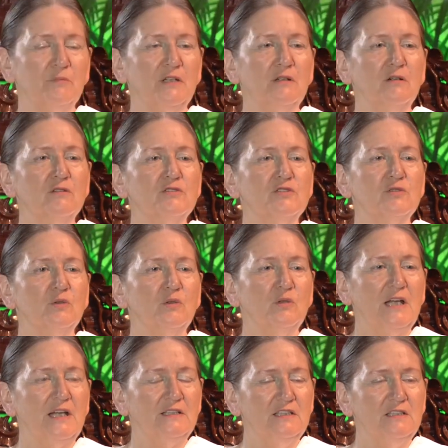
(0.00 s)
Because
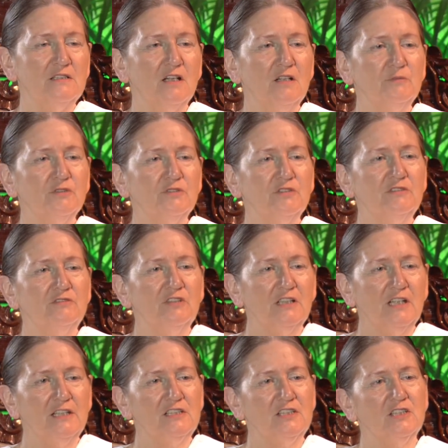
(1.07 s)
anytime you're in
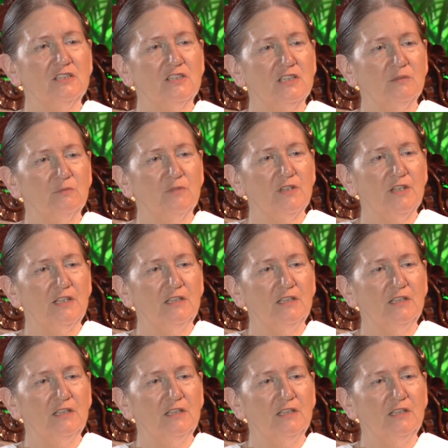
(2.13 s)
relationship with